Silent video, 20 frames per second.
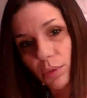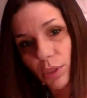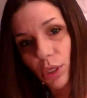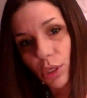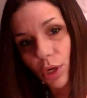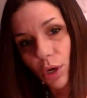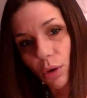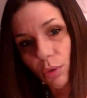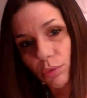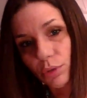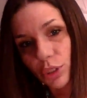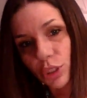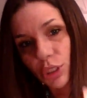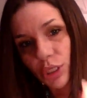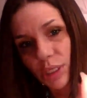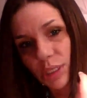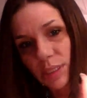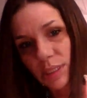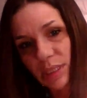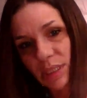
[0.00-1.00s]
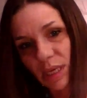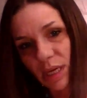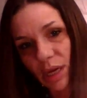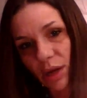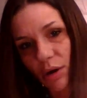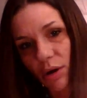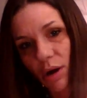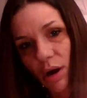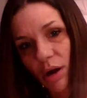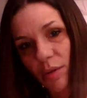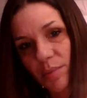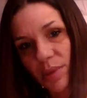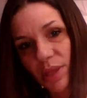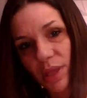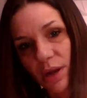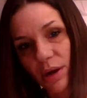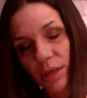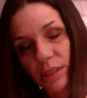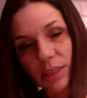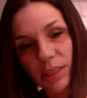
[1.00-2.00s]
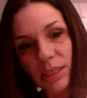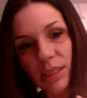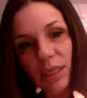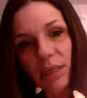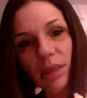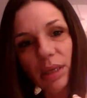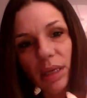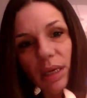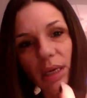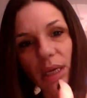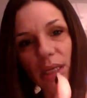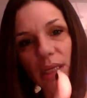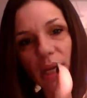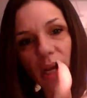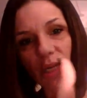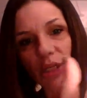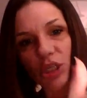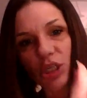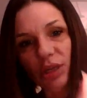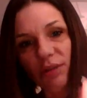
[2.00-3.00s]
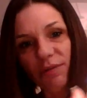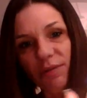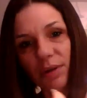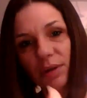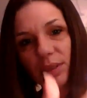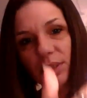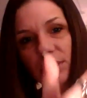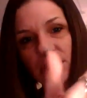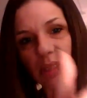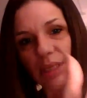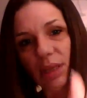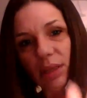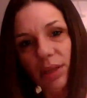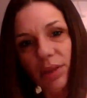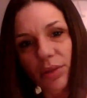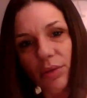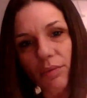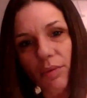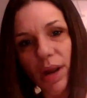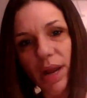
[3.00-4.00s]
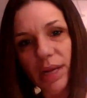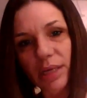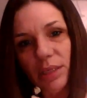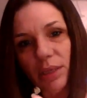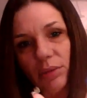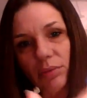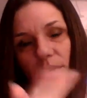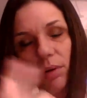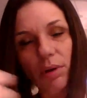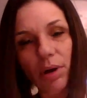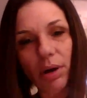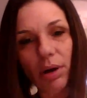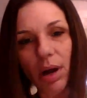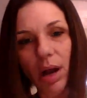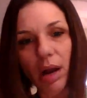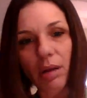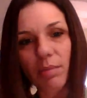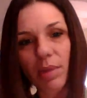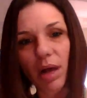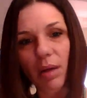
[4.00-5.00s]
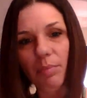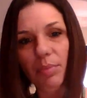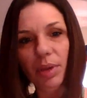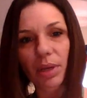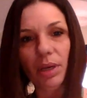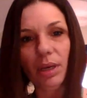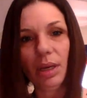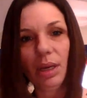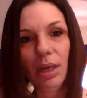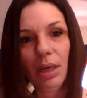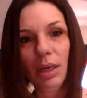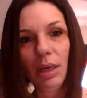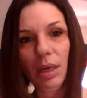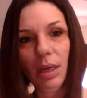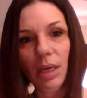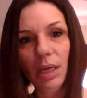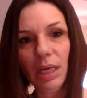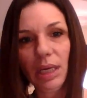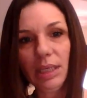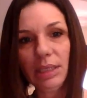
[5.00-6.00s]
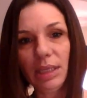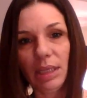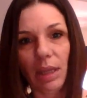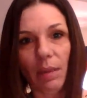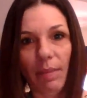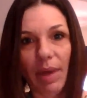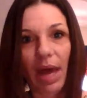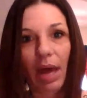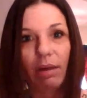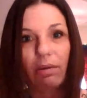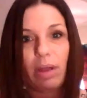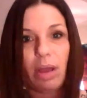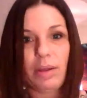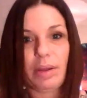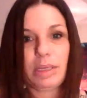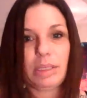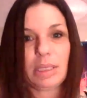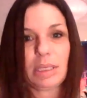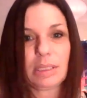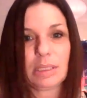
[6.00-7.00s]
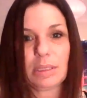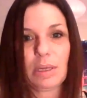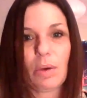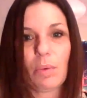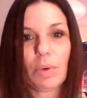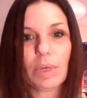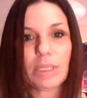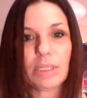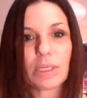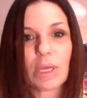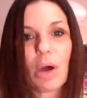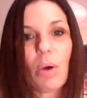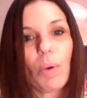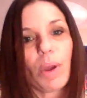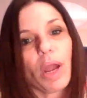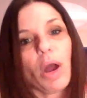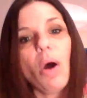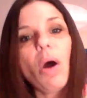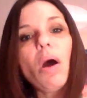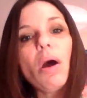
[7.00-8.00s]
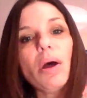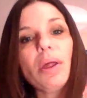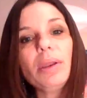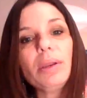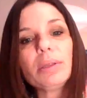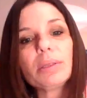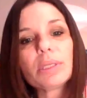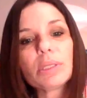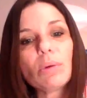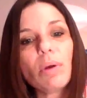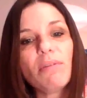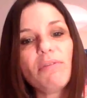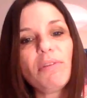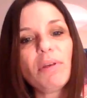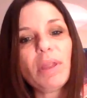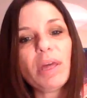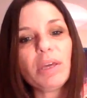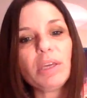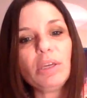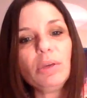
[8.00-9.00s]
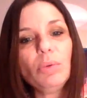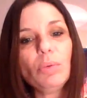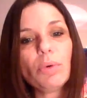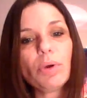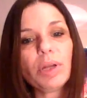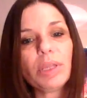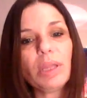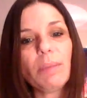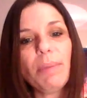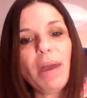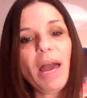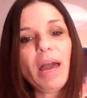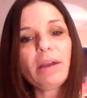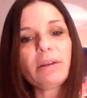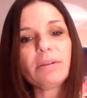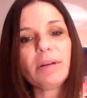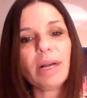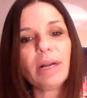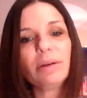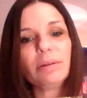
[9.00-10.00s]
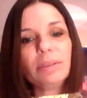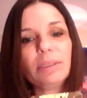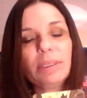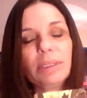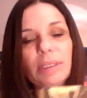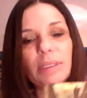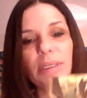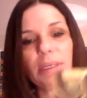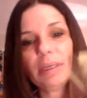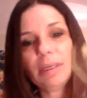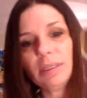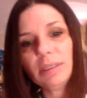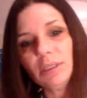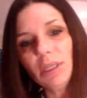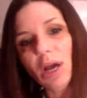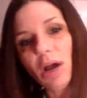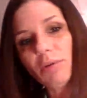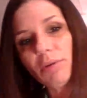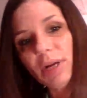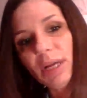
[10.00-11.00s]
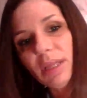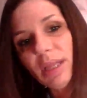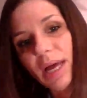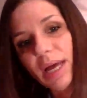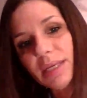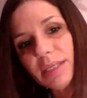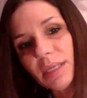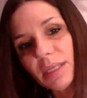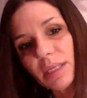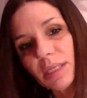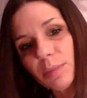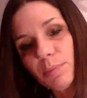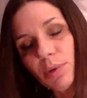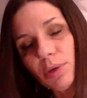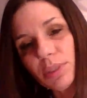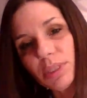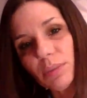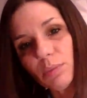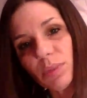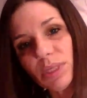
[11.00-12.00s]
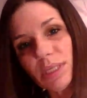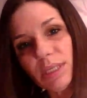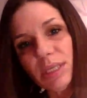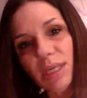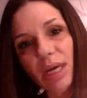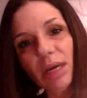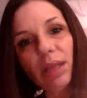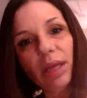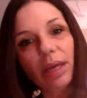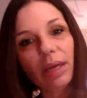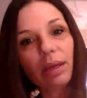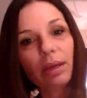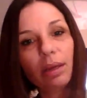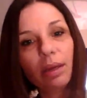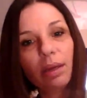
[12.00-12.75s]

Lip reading: You know, she's sticking her arm in there and stealing, and yet she feels still in the right to throw her arm up, and he's in the background and doesn't know what's going on. So I feel like you were in the background, not realizing this person was stealing.